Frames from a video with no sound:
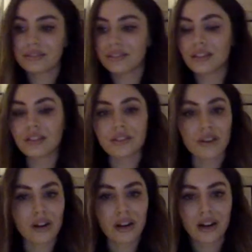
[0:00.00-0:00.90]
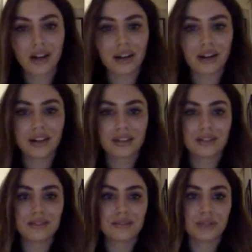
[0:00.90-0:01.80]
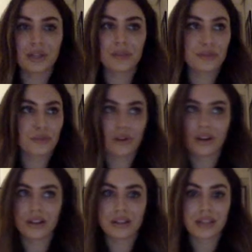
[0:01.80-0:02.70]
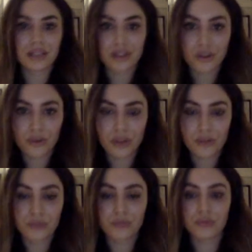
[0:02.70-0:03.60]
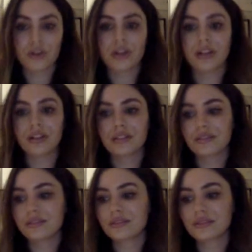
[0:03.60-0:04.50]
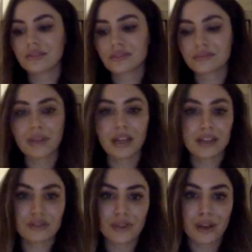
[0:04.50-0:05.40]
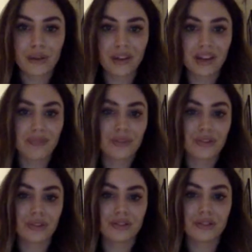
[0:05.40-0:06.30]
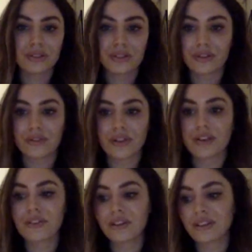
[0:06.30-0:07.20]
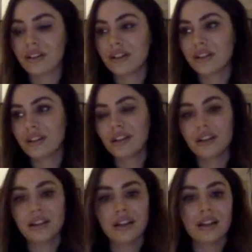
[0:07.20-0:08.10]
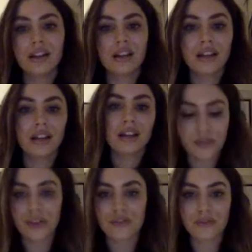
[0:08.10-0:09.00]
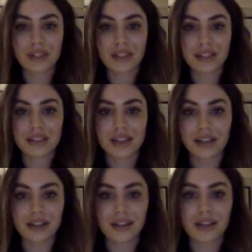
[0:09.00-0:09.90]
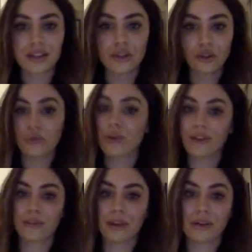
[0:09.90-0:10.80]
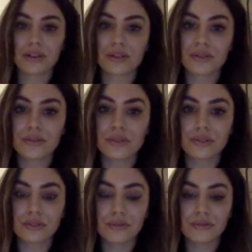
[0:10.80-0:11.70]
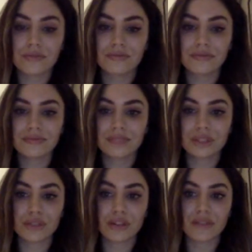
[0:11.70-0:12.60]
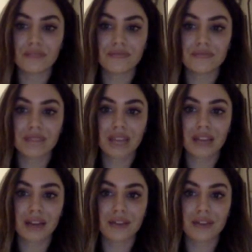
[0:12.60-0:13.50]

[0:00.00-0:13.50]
Azar when he was in Barong, Cesqeaux when he was in Barong, Mike Cervello and I have been trying to do a song forever. Away from this is that uh, you have the power to do to do it, and now's the